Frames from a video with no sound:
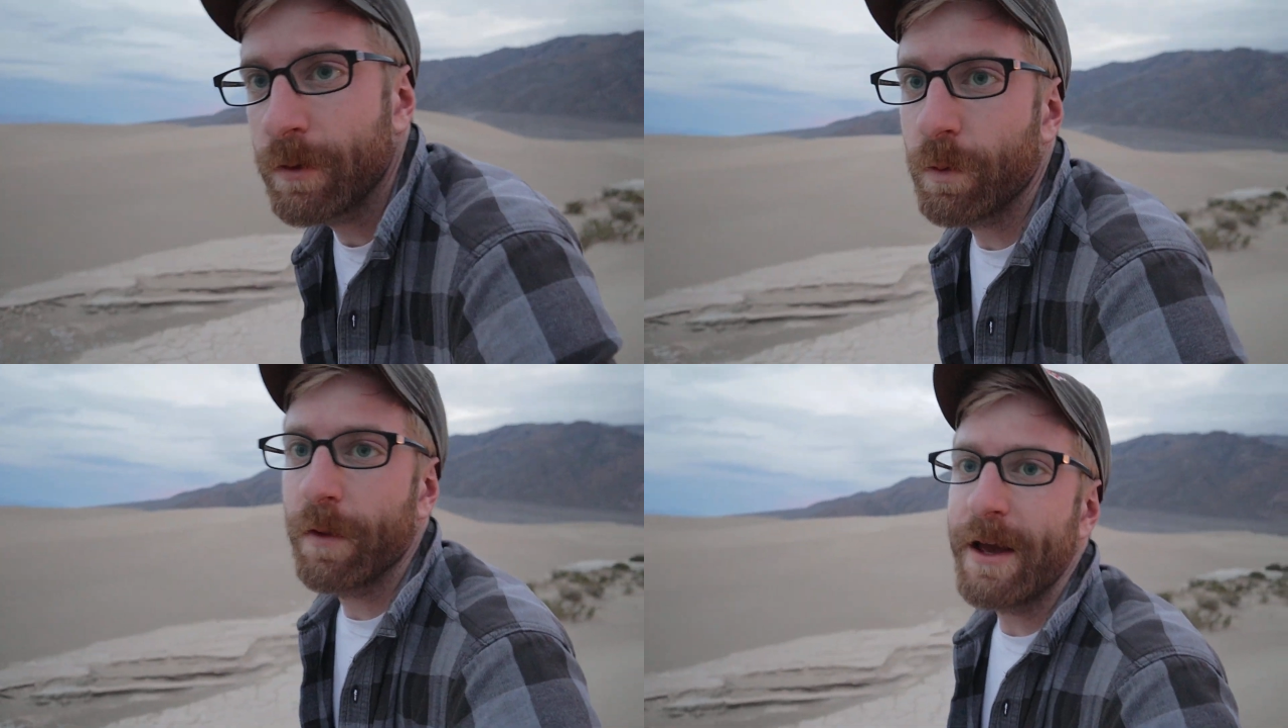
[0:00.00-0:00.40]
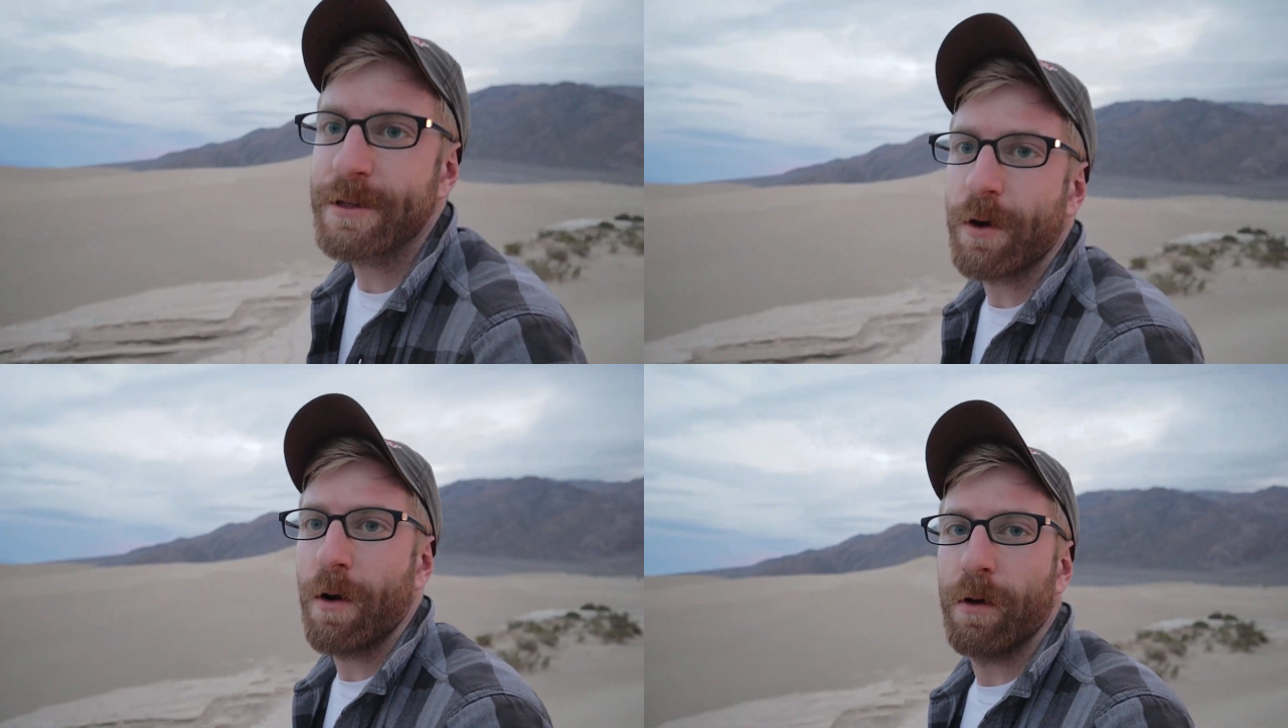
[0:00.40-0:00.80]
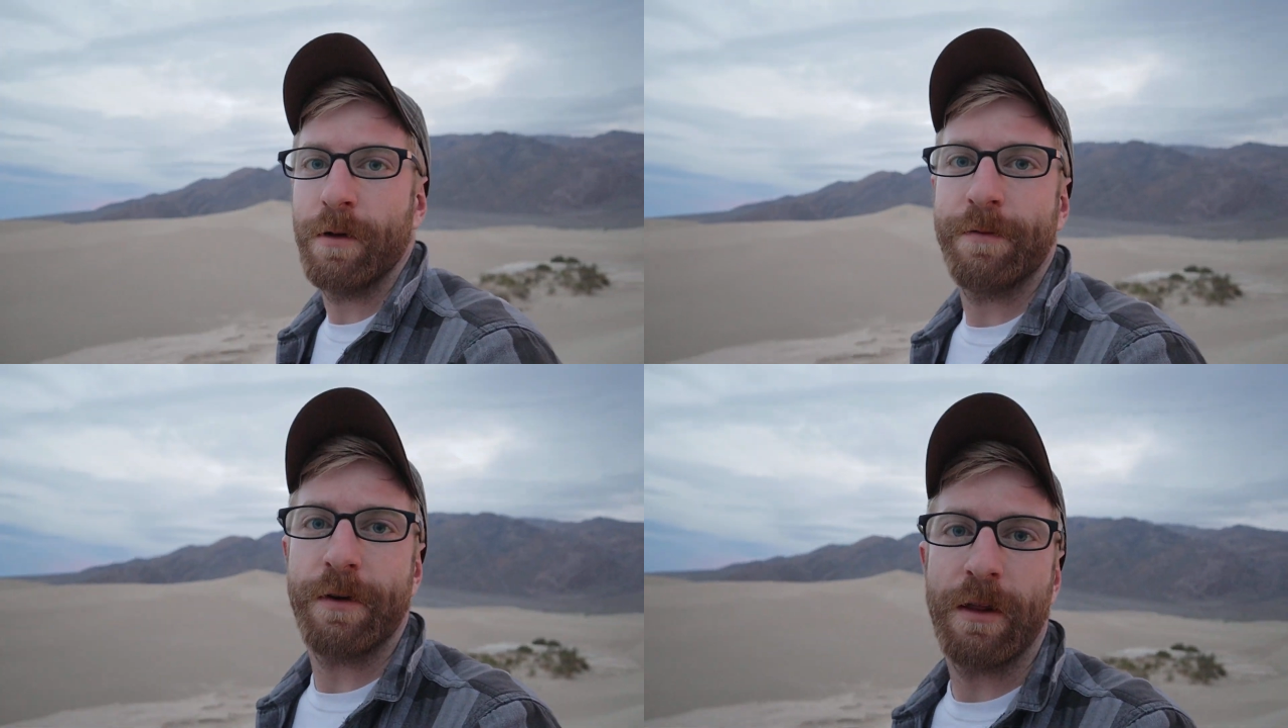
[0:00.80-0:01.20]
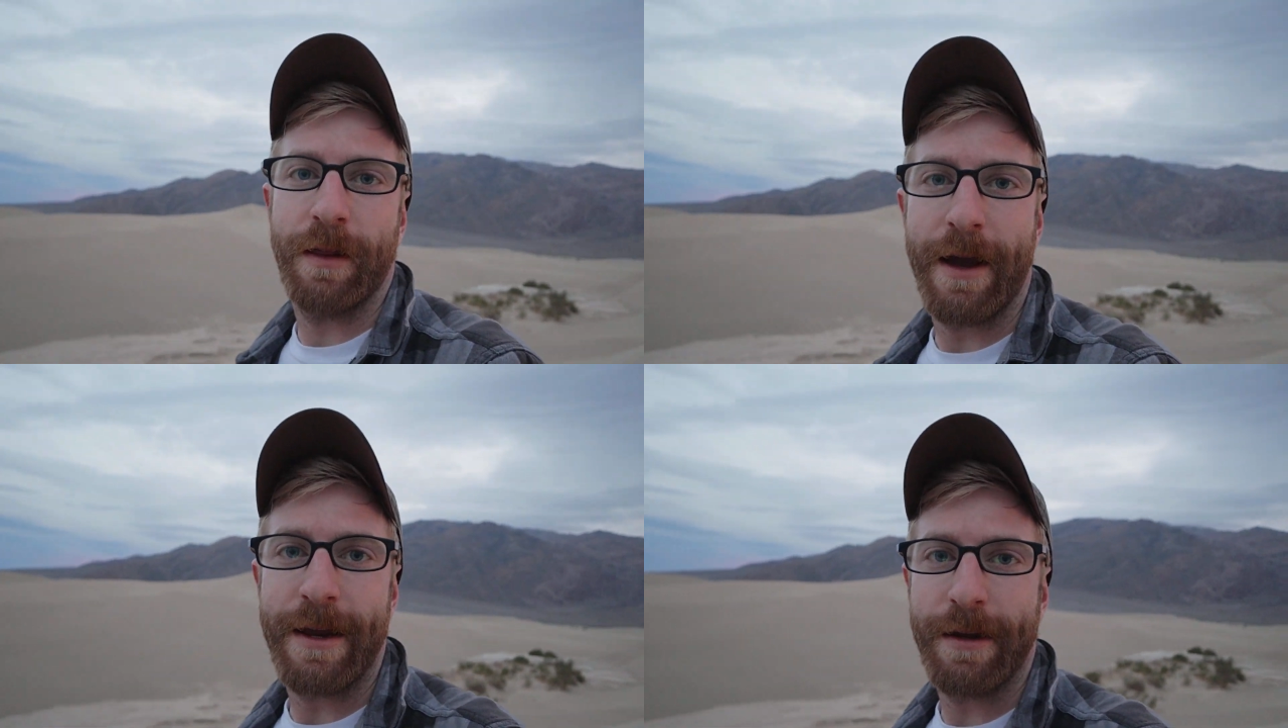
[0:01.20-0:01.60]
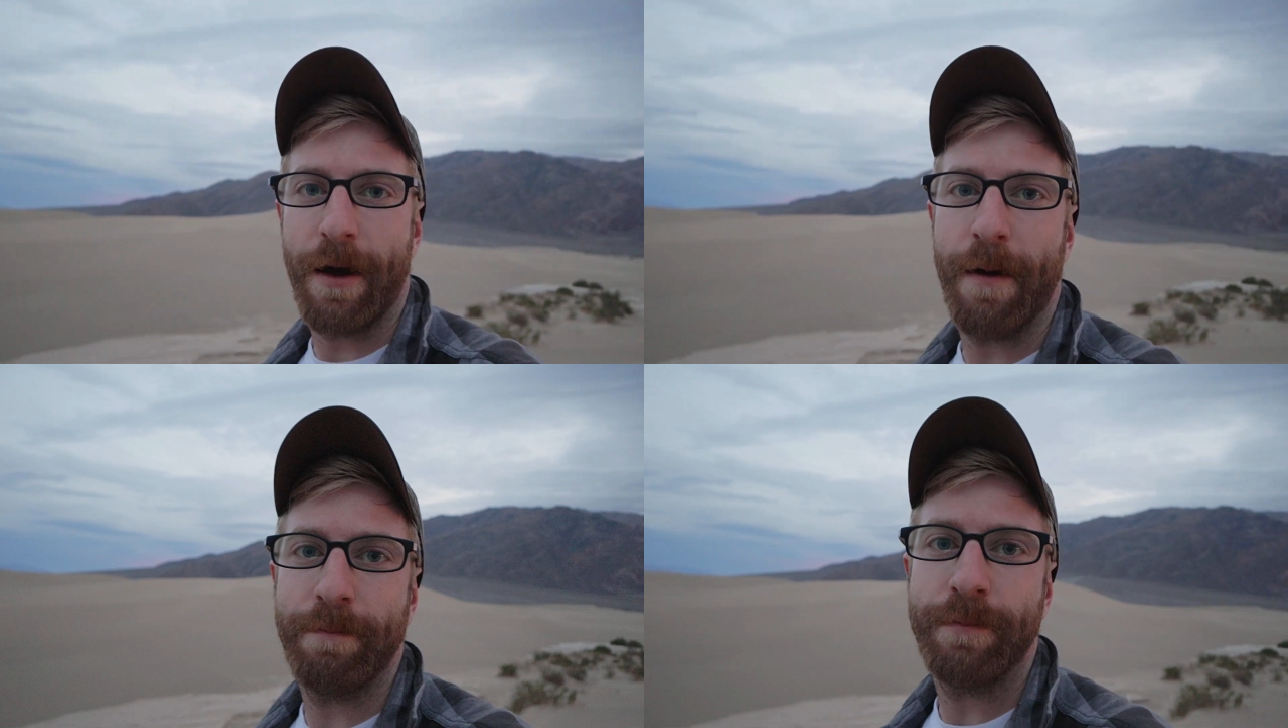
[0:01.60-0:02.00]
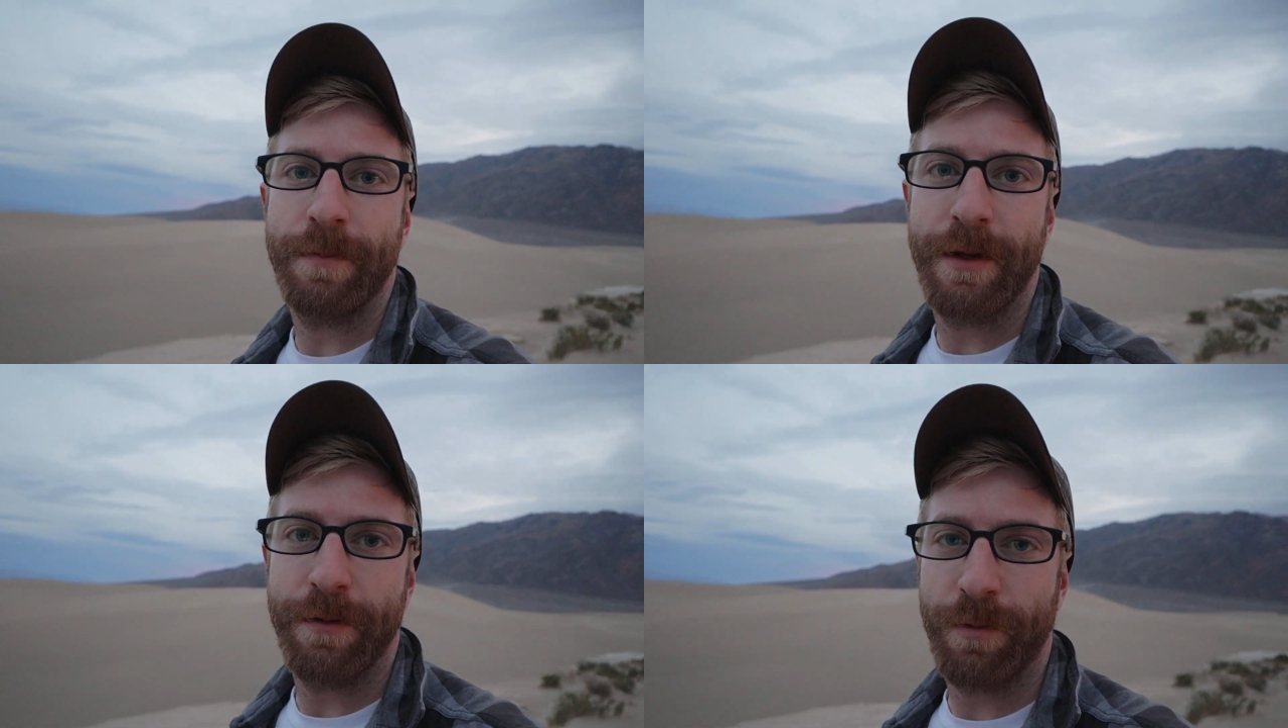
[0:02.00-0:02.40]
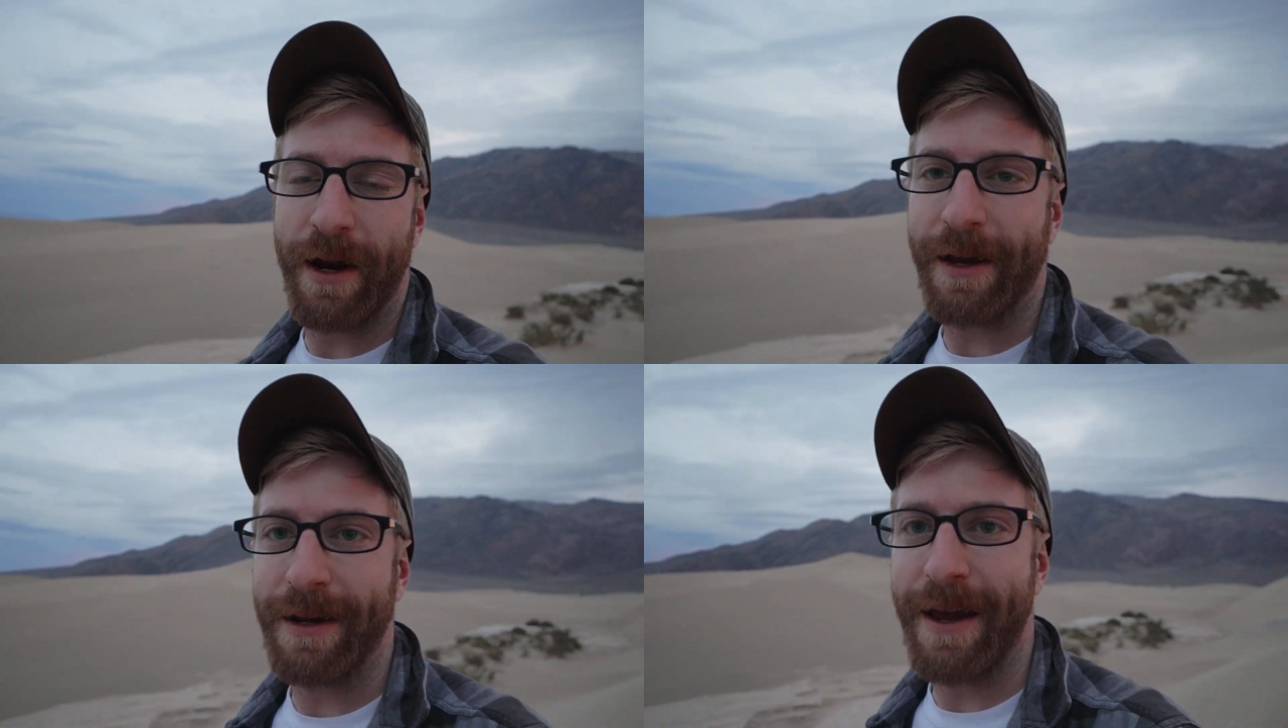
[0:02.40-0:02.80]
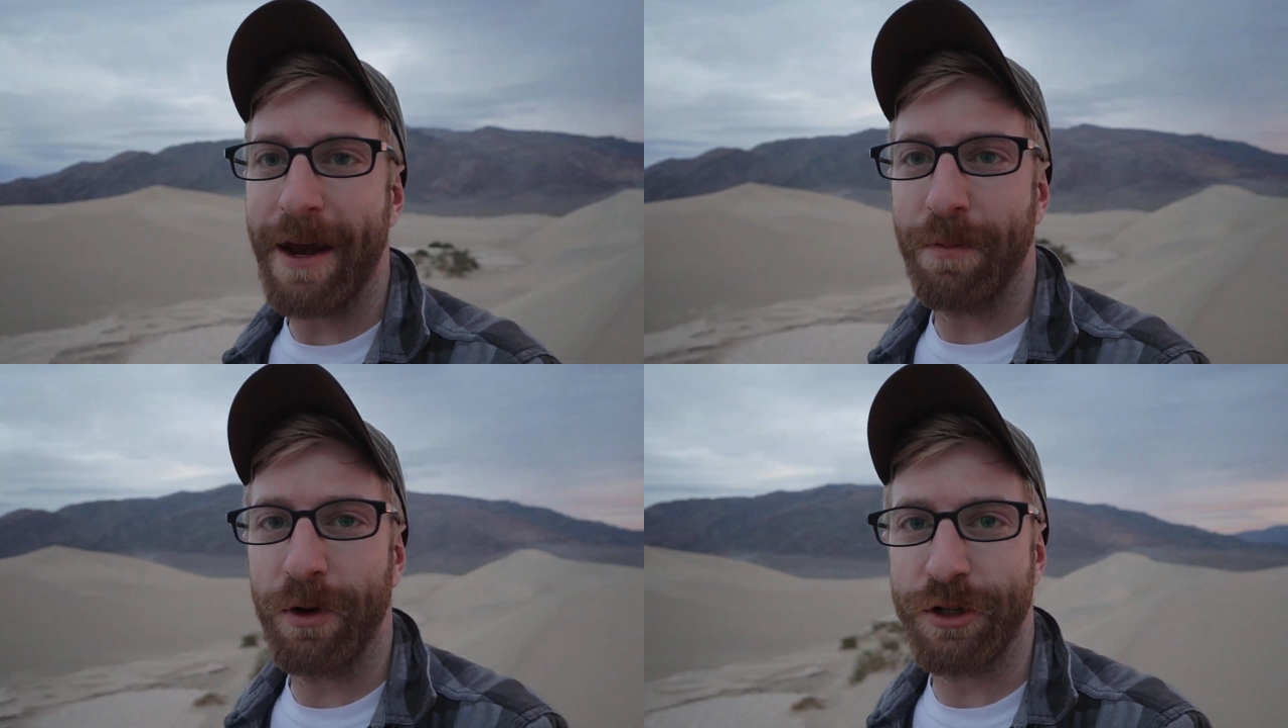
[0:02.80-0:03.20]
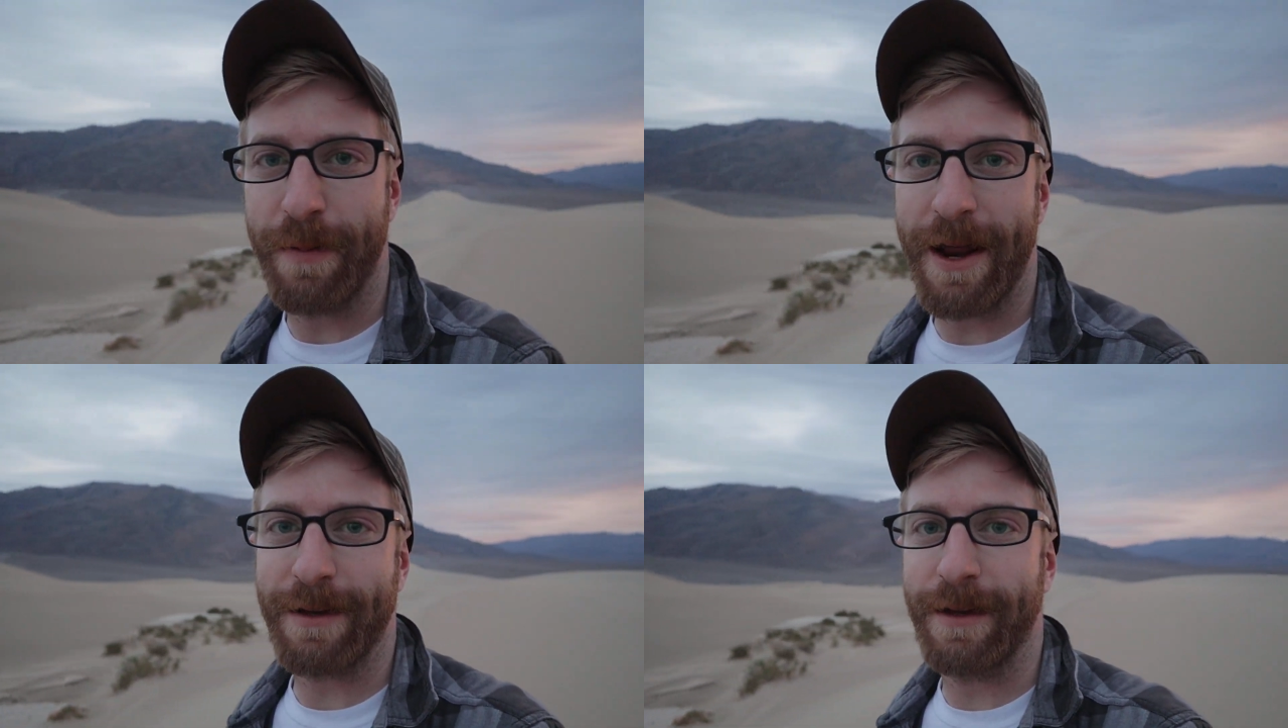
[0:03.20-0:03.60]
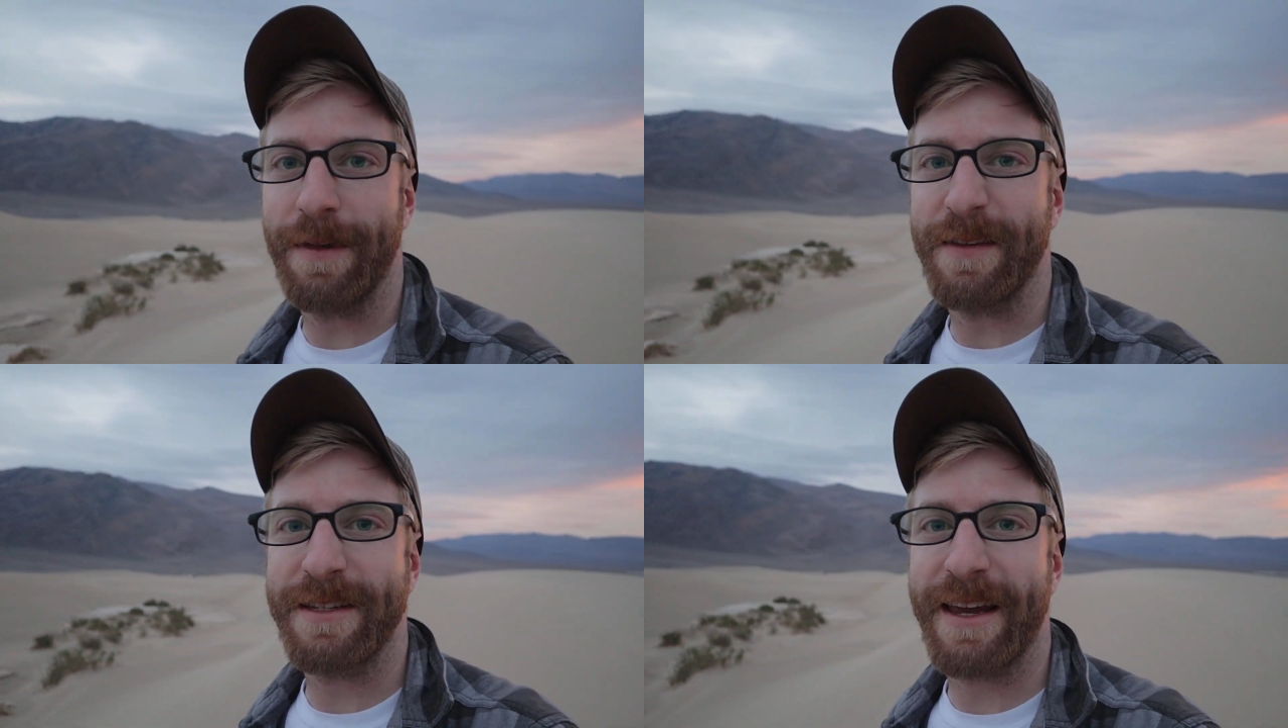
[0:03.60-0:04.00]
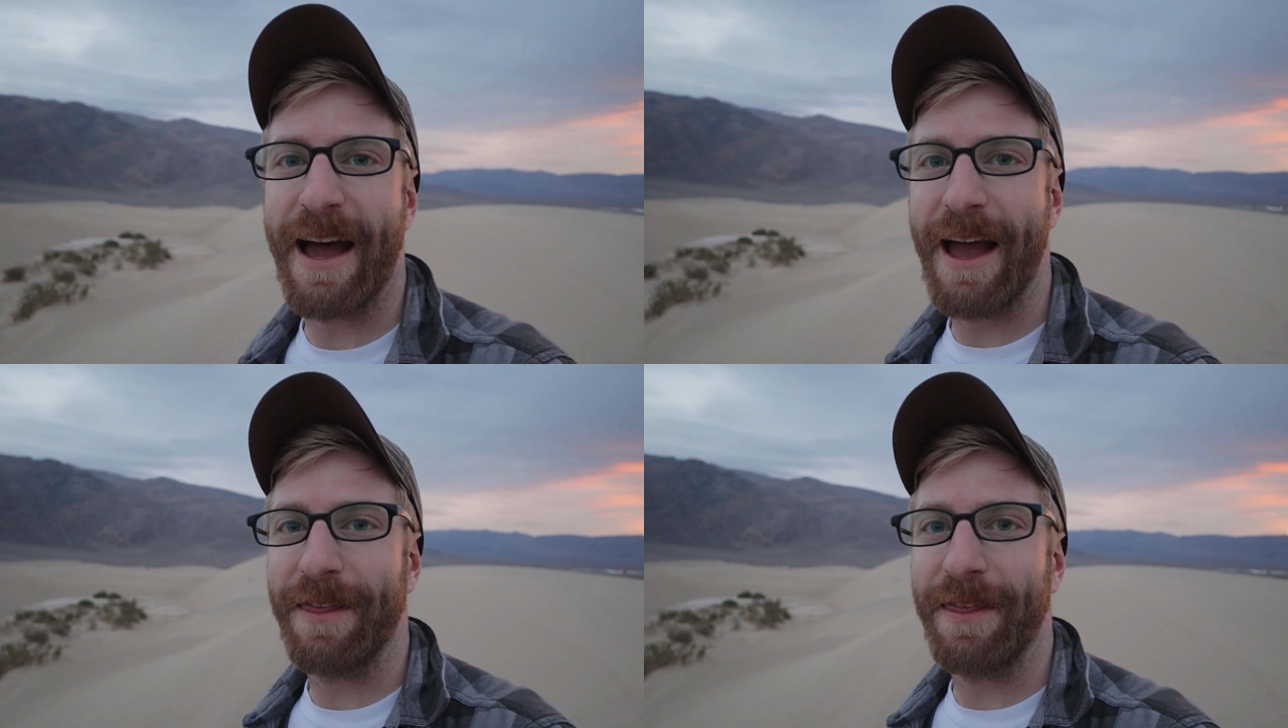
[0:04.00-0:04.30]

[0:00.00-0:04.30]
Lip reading: Well, that's all for the light. We're not going to get any more dramatic light in the sky.